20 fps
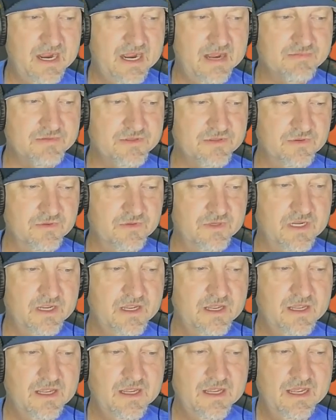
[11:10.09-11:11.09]
absolutely
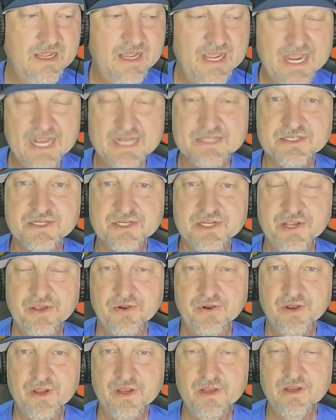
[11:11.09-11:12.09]

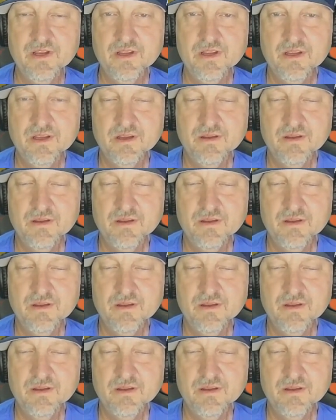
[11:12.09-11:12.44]
executed it